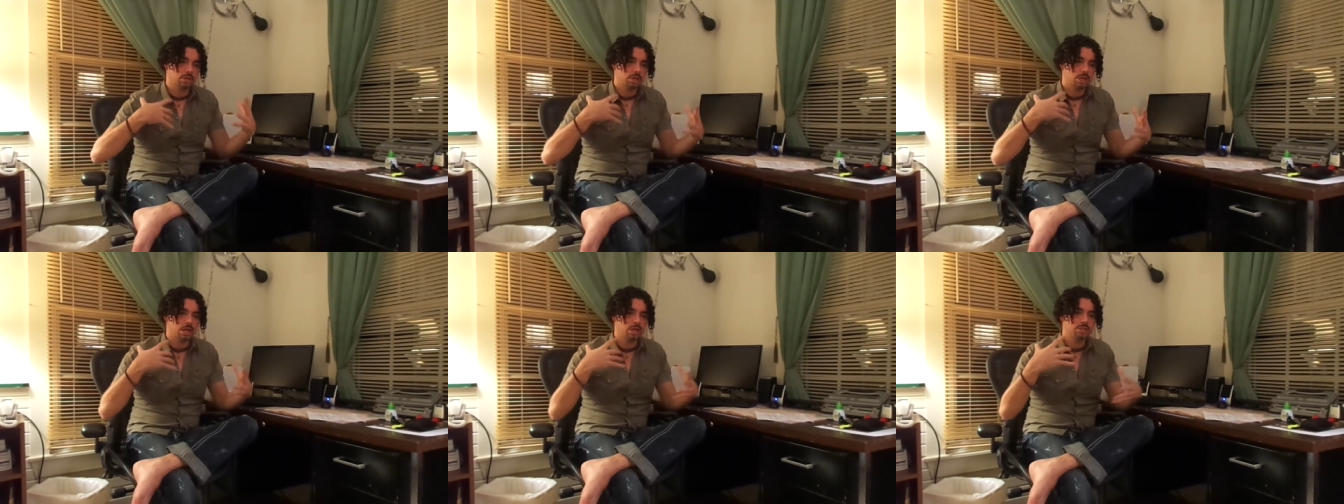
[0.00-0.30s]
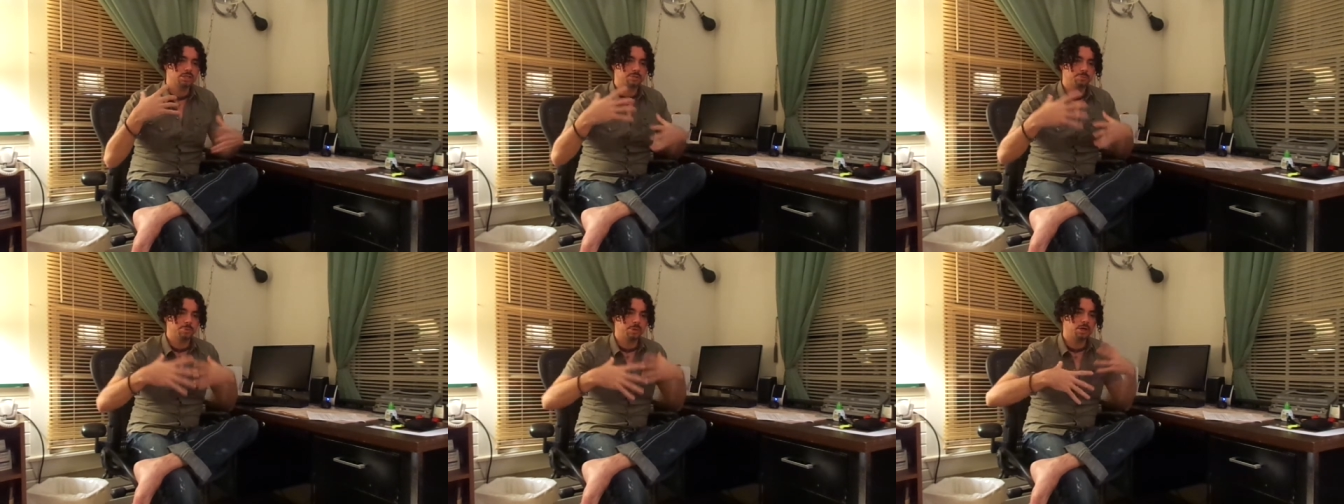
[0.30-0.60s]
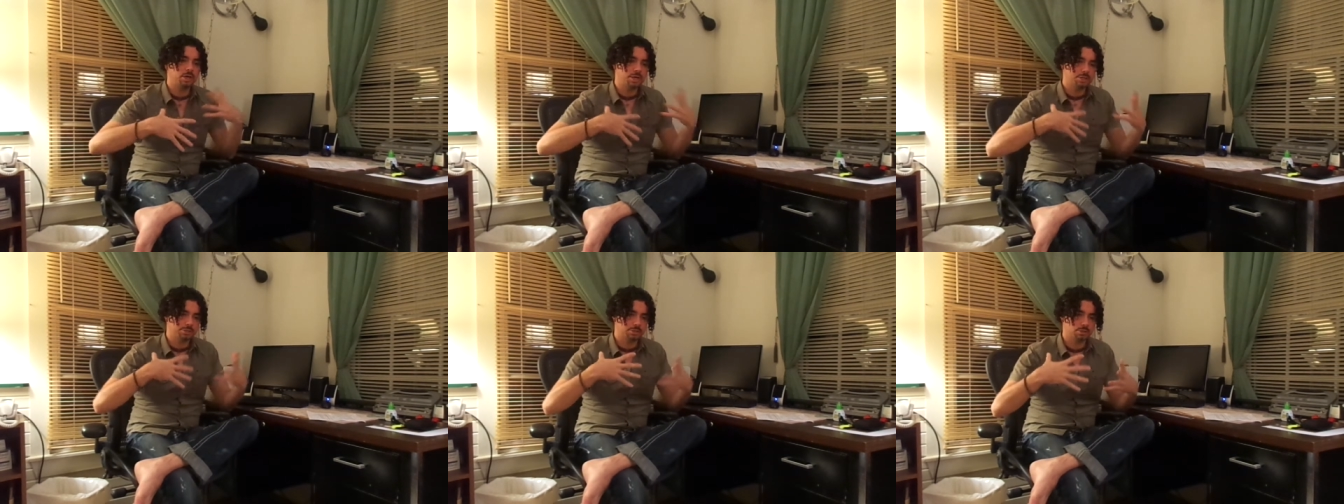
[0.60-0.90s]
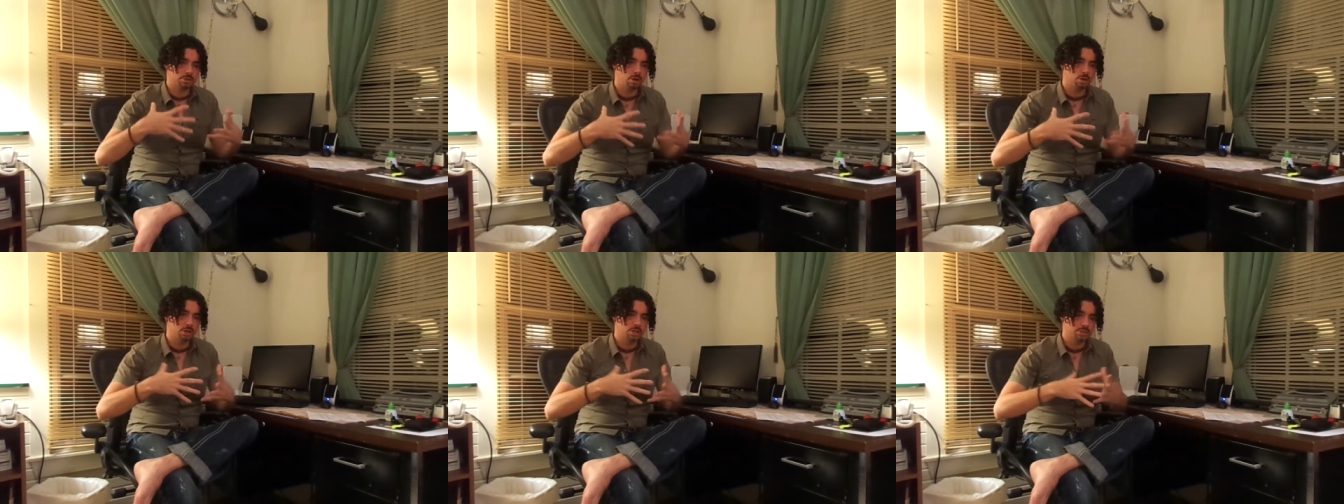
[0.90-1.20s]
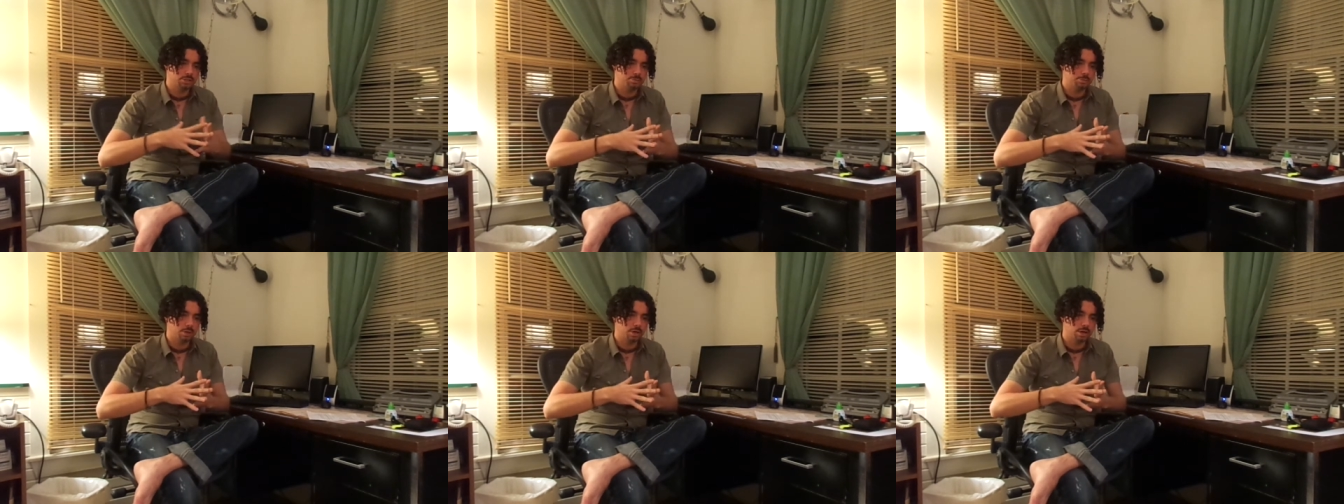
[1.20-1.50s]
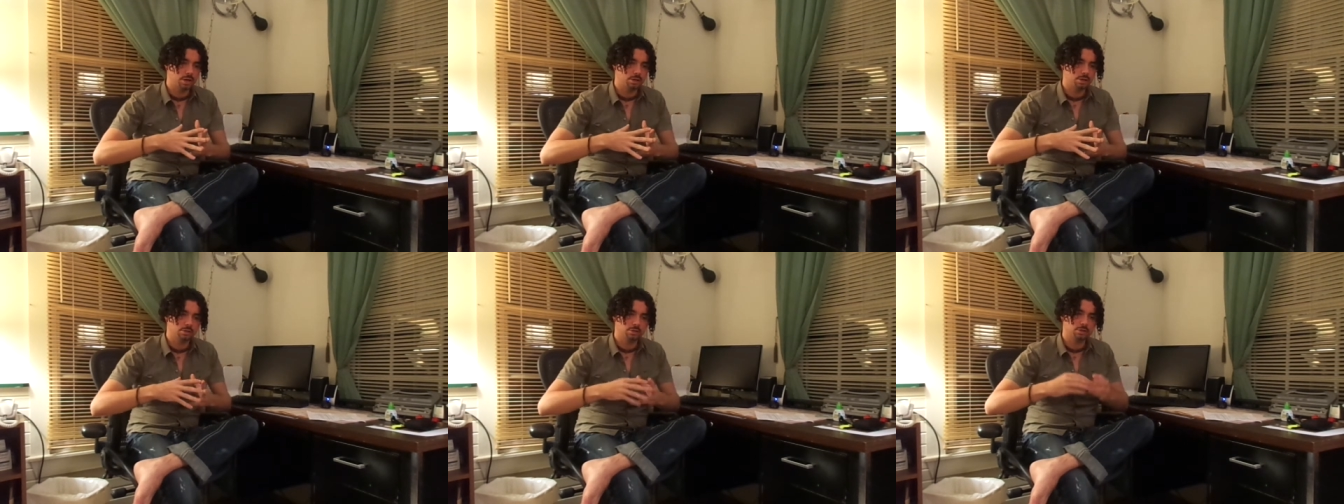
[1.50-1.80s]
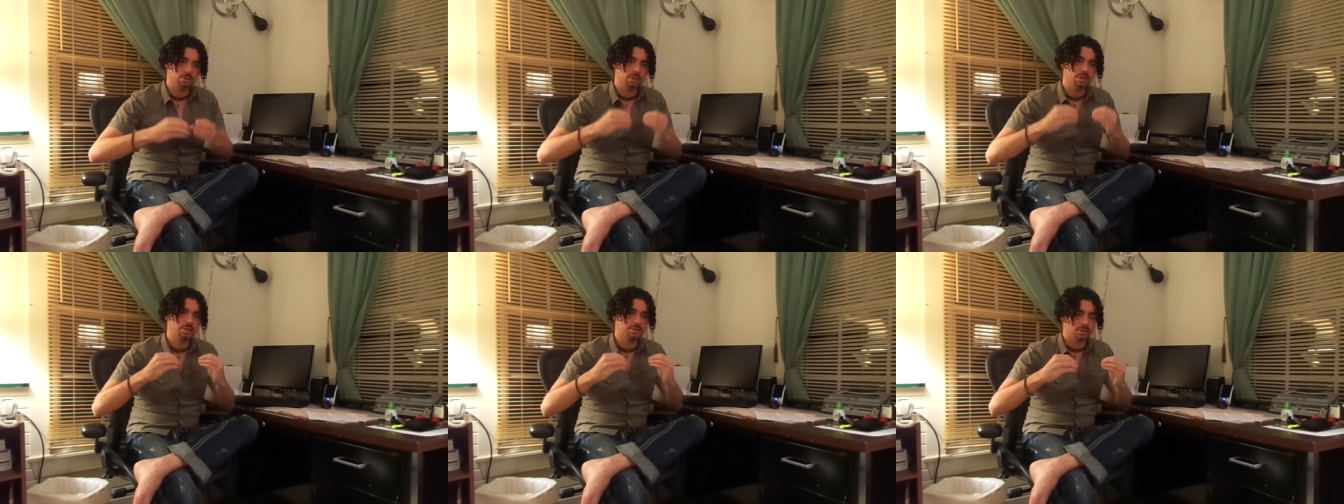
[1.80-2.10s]
experiencing the Holy Spirit
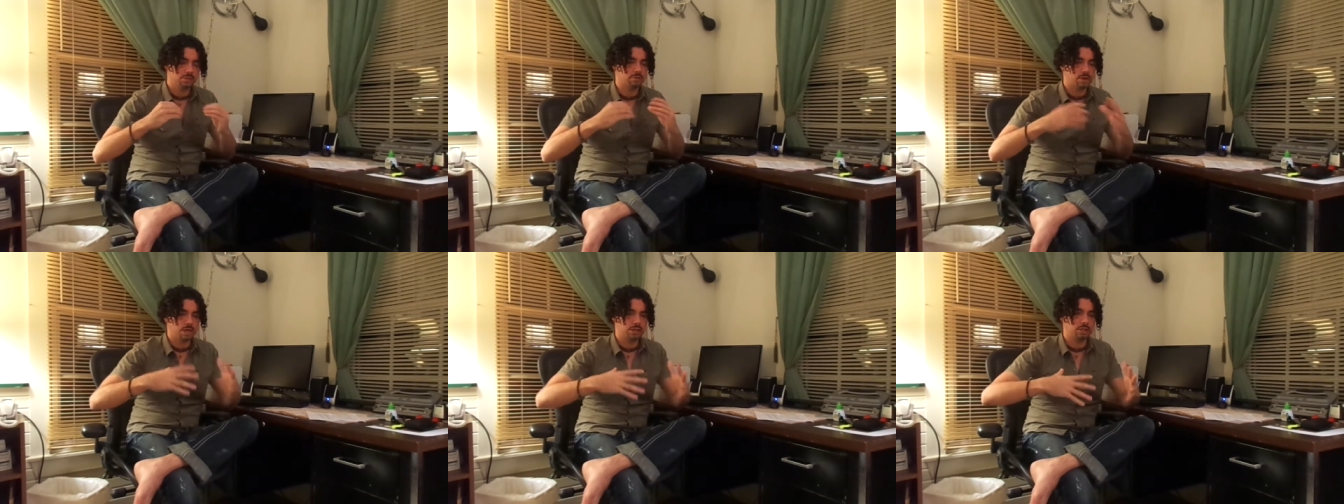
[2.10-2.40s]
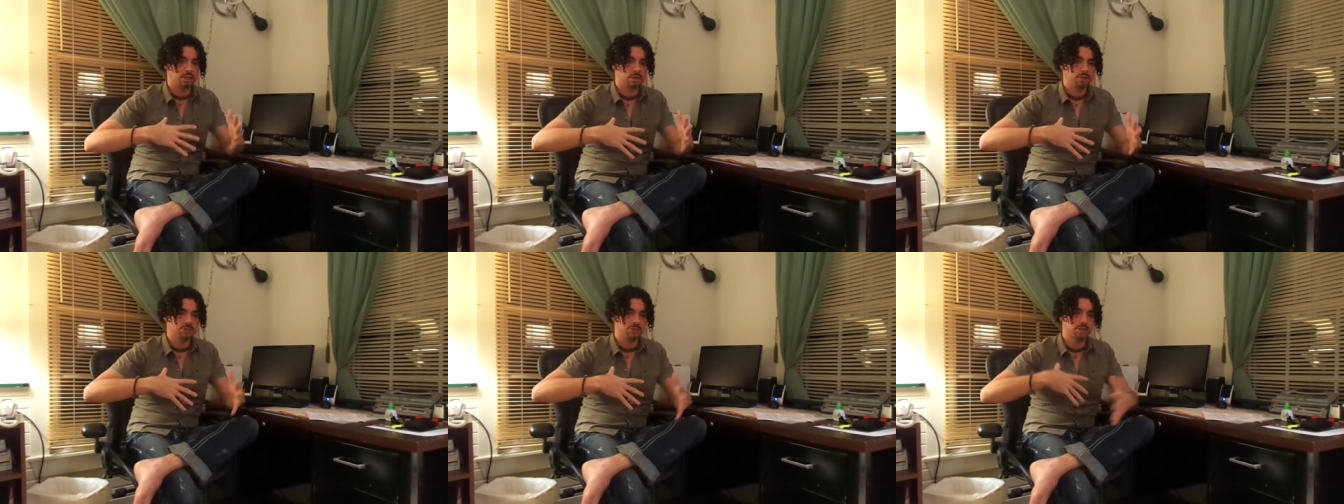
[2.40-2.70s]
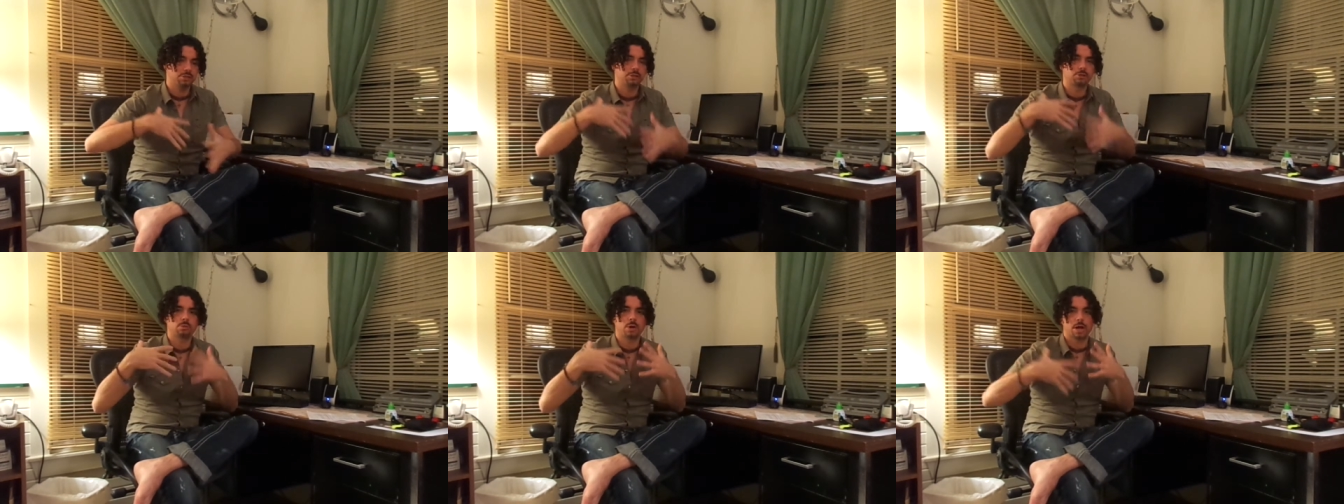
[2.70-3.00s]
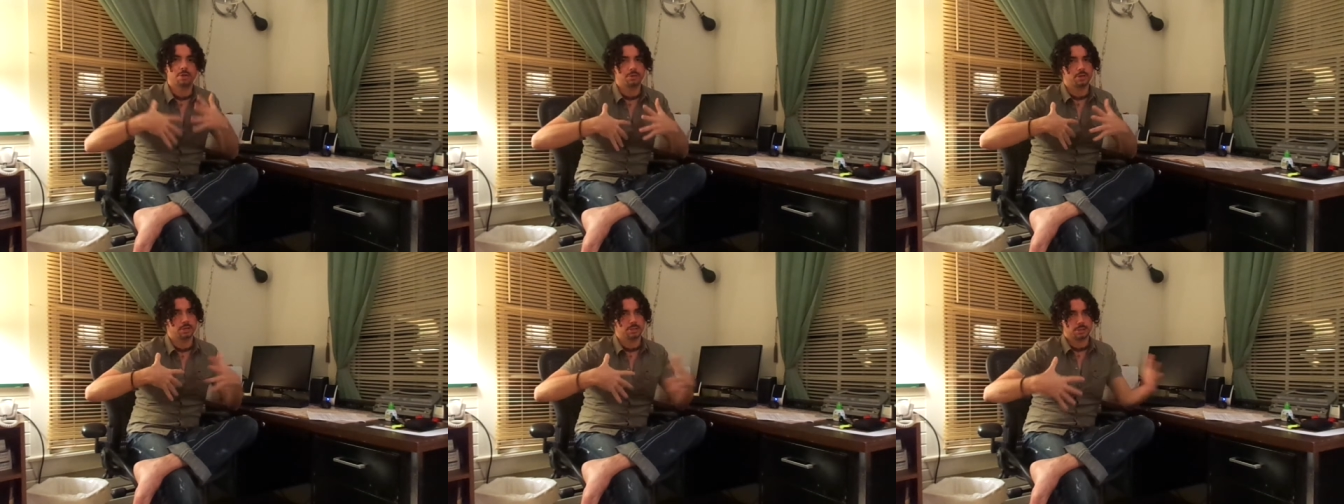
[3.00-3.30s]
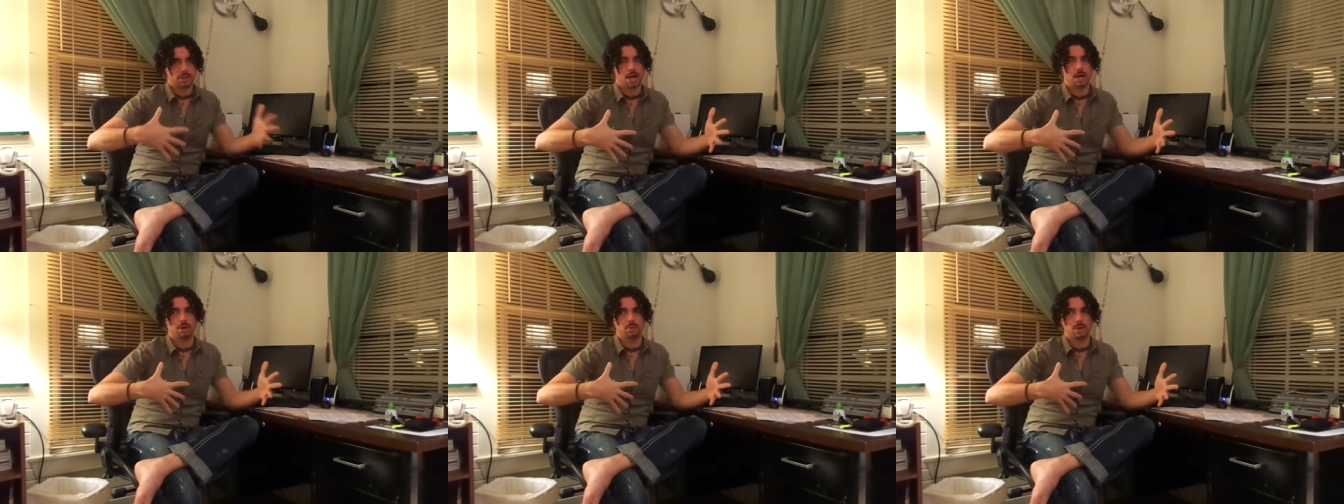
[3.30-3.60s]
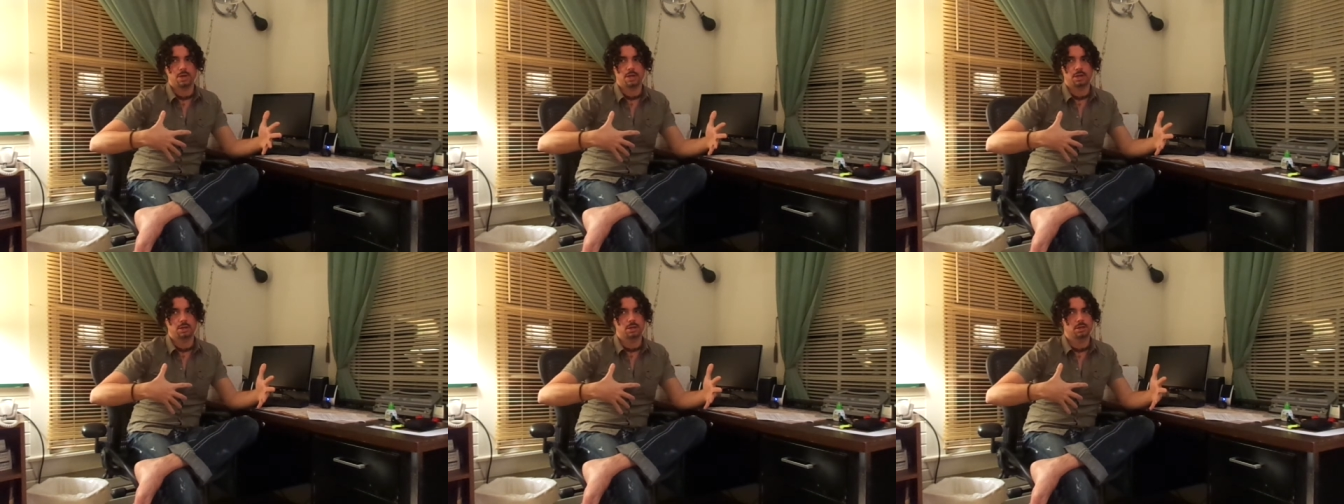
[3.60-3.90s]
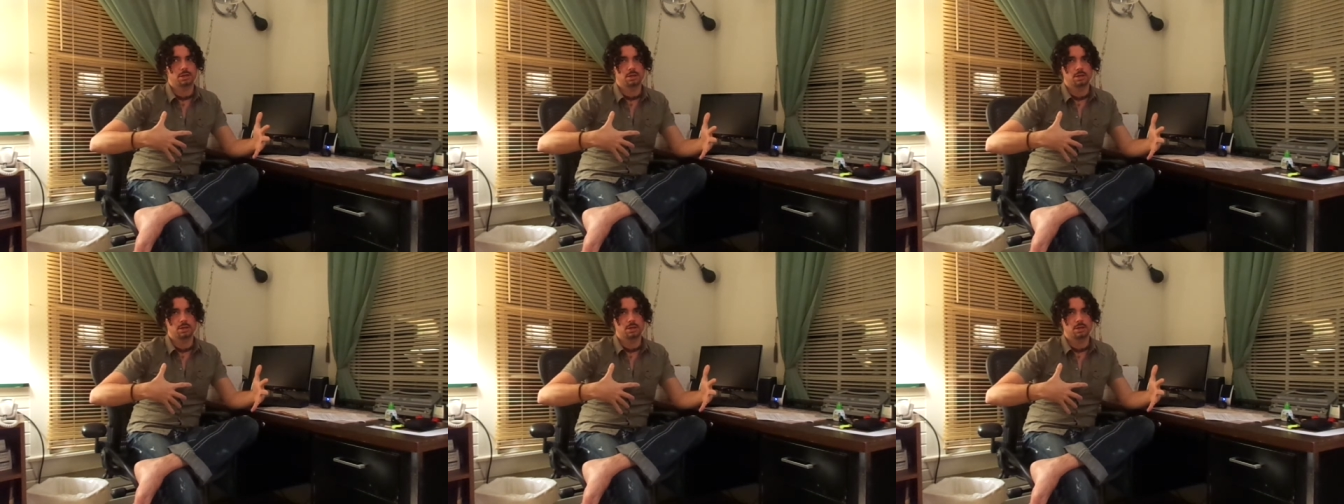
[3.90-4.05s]
in the Divine Liturgy throughout the entire week.